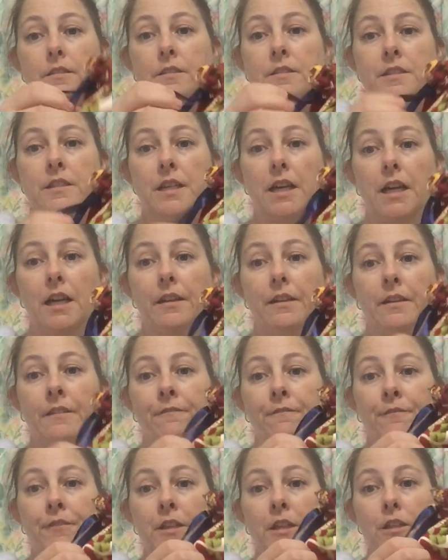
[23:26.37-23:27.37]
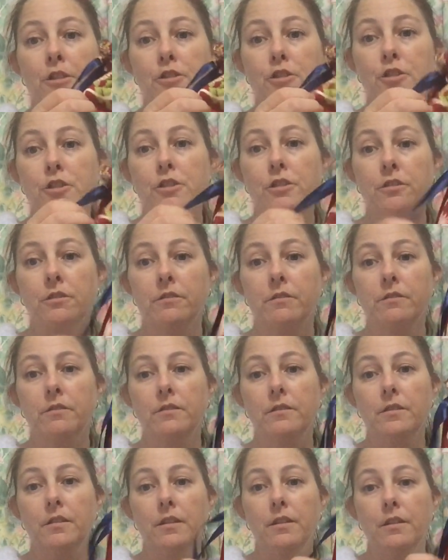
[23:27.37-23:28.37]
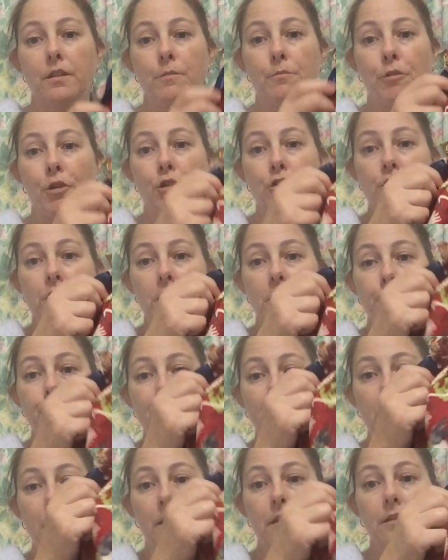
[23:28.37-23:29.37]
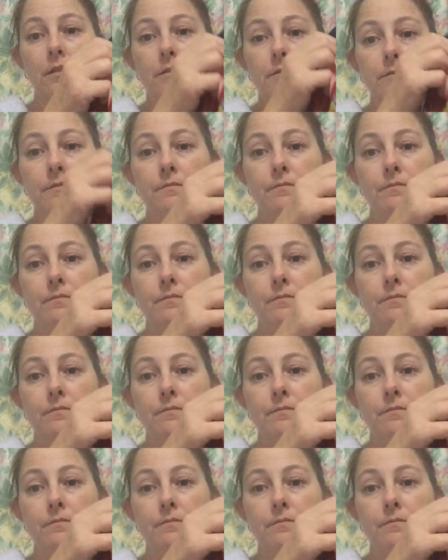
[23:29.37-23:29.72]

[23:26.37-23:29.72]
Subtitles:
start and finish the project bag.